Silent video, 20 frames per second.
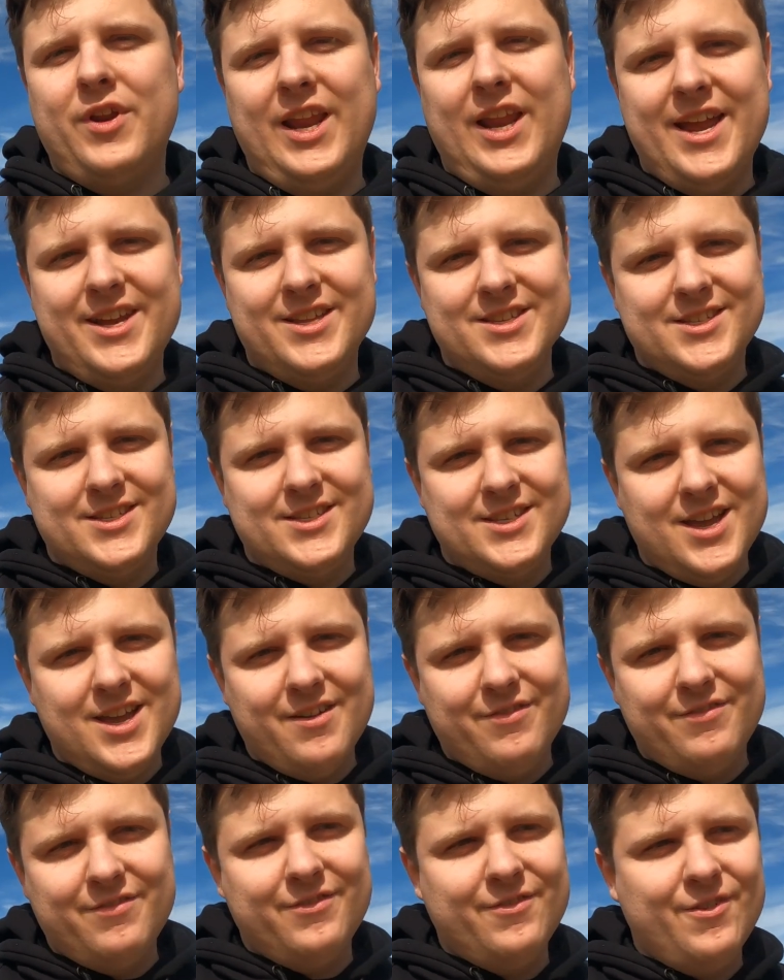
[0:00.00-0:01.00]
related
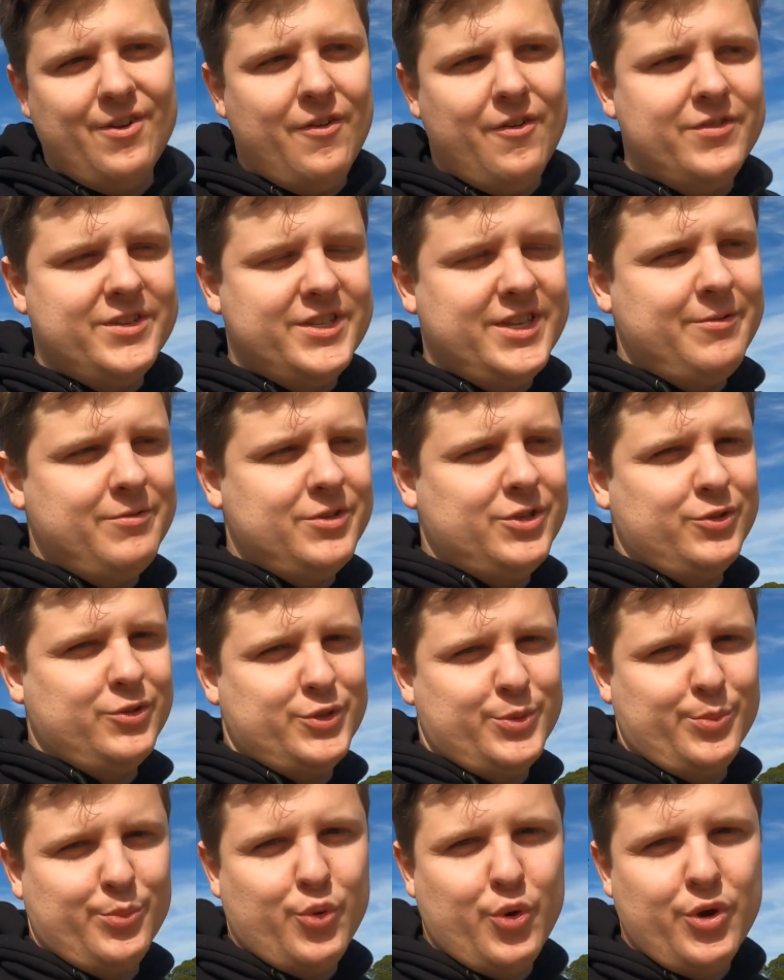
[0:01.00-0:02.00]
stuff. Obviously, we saw
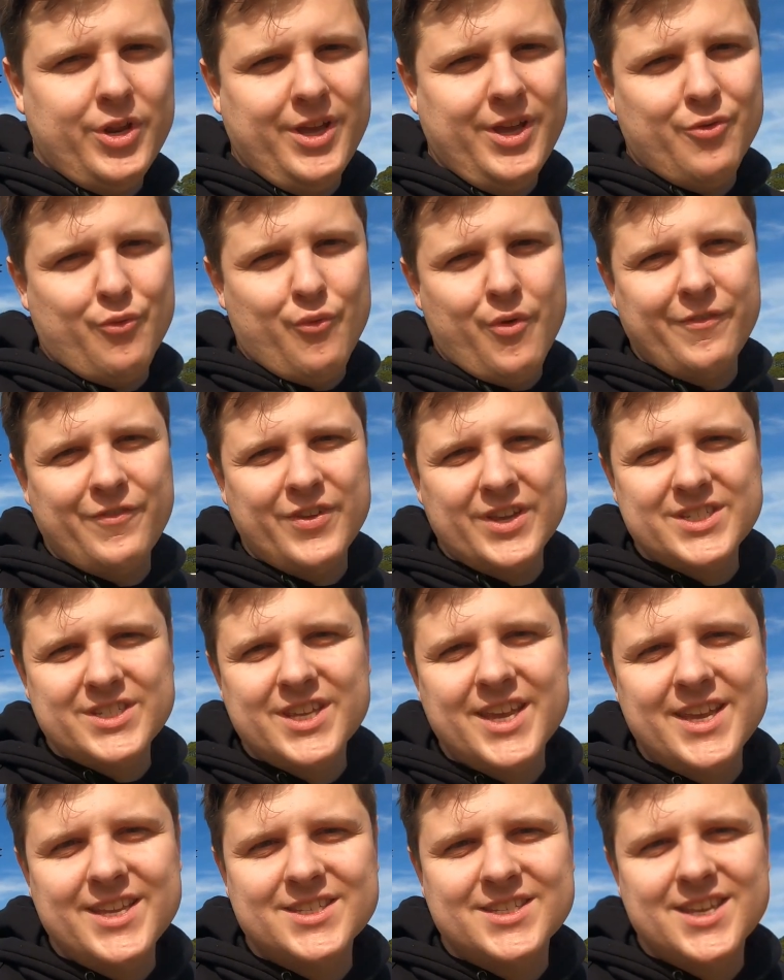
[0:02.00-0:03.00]
some pretty horrific
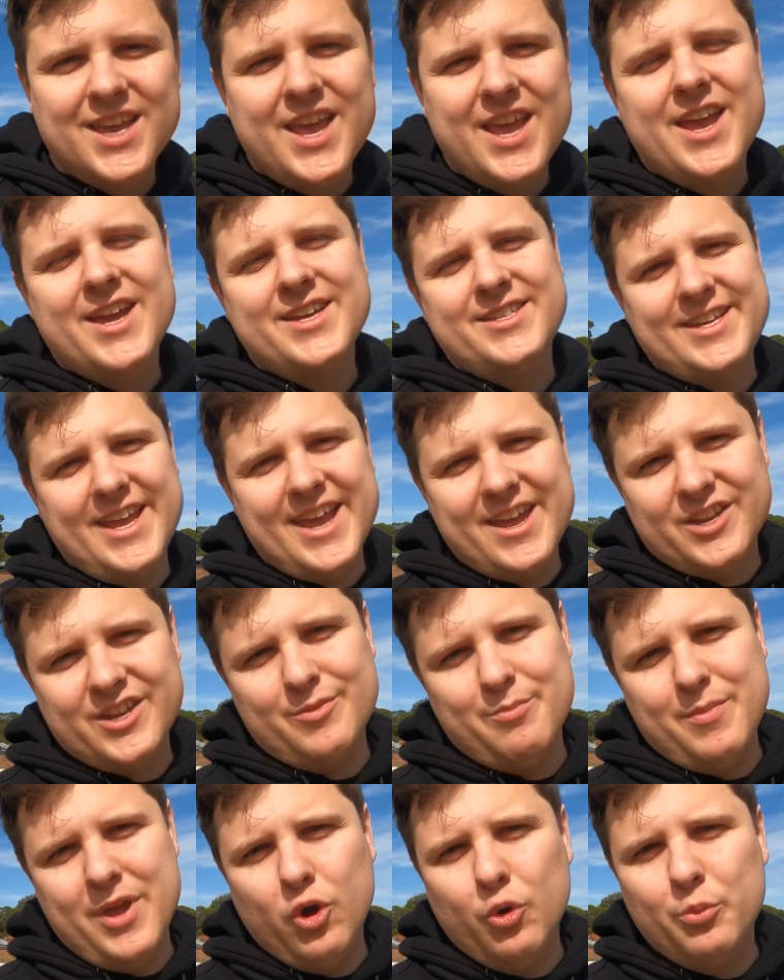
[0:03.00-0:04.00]
scenes down
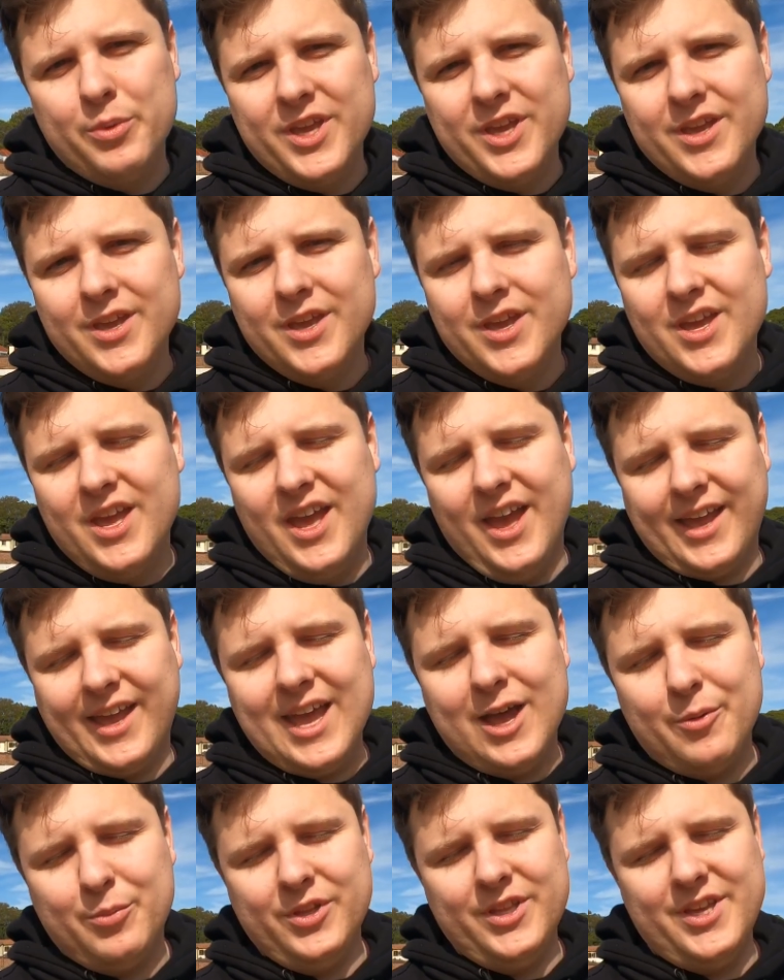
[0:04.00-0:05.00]
in Melbourne a
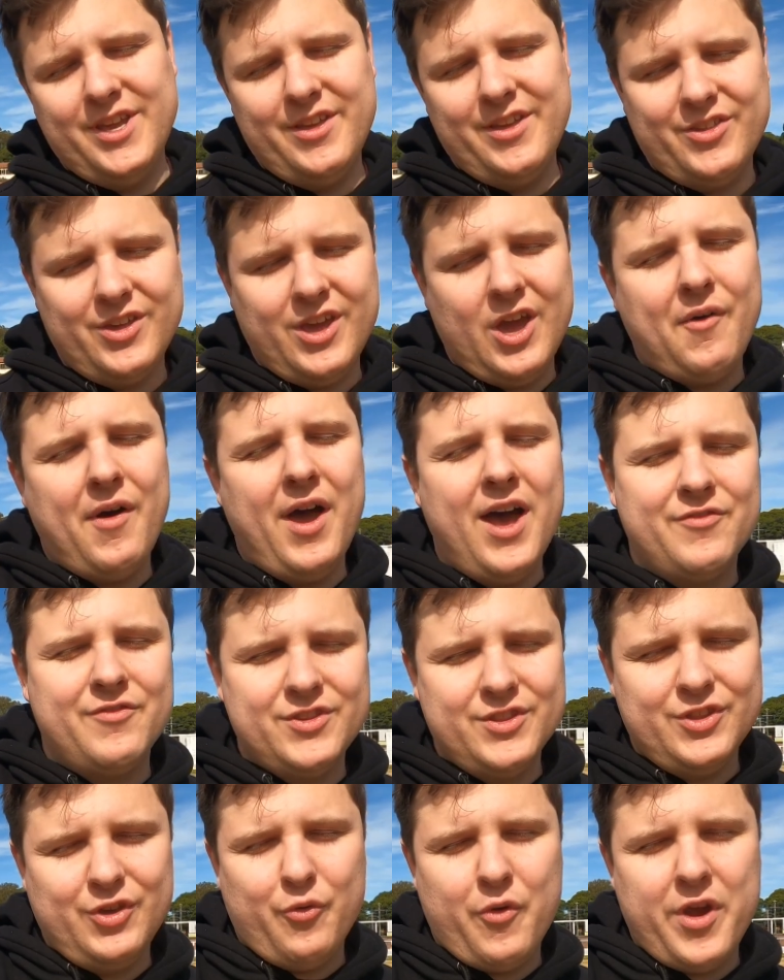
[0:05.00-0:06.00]
couple of years ago
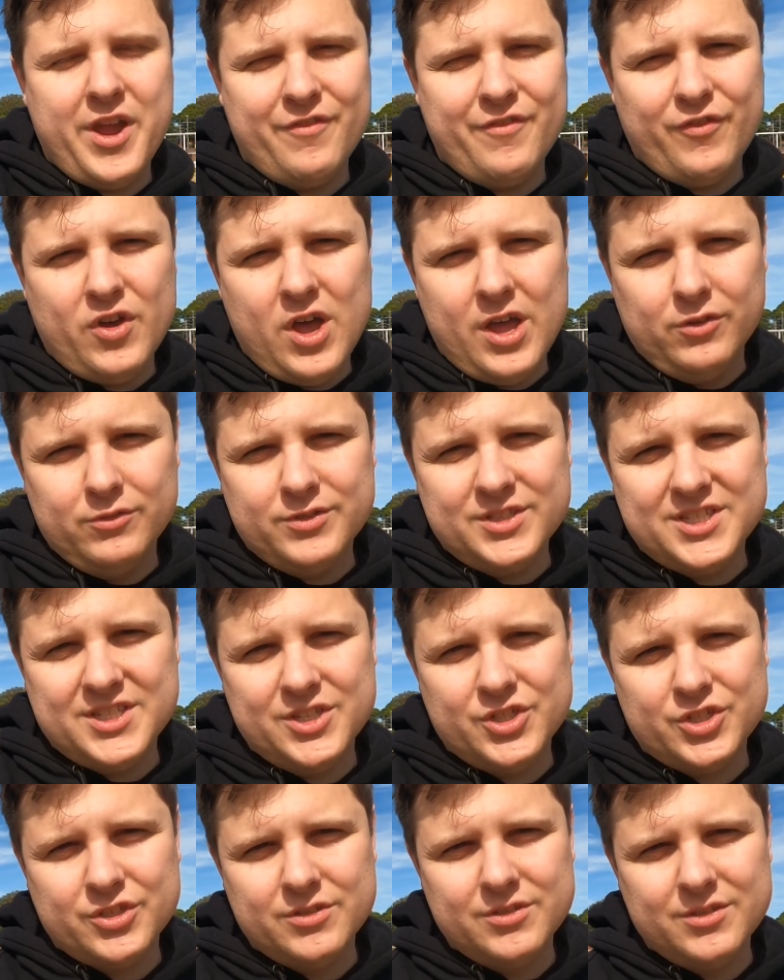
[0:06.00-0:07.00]
after the grand final
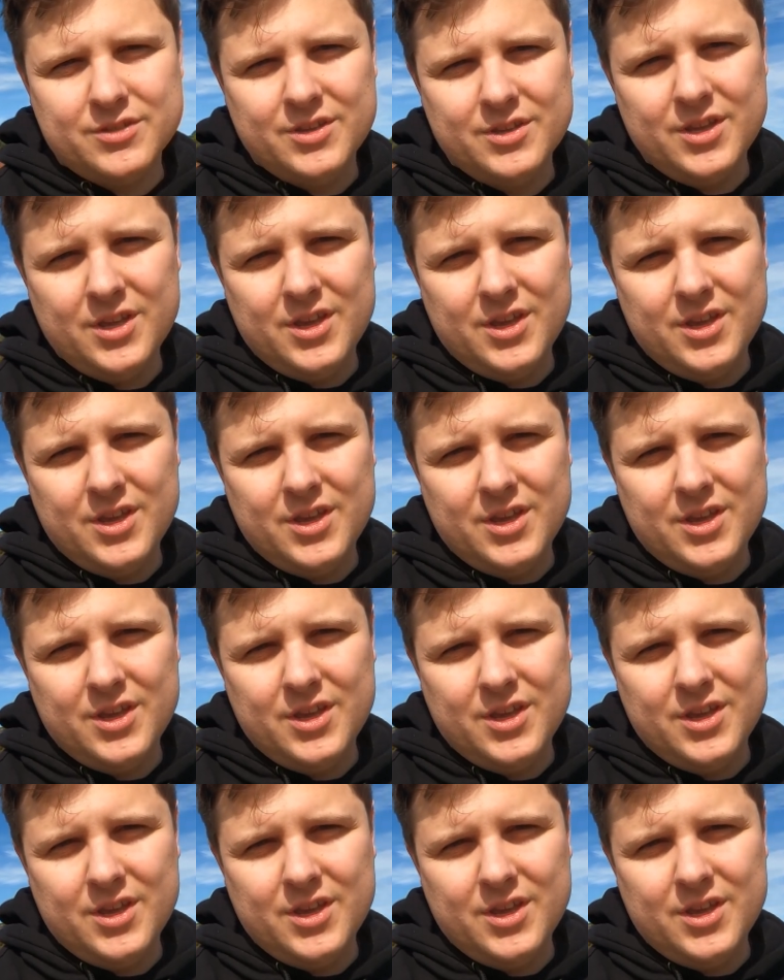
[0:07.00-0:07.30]
decision.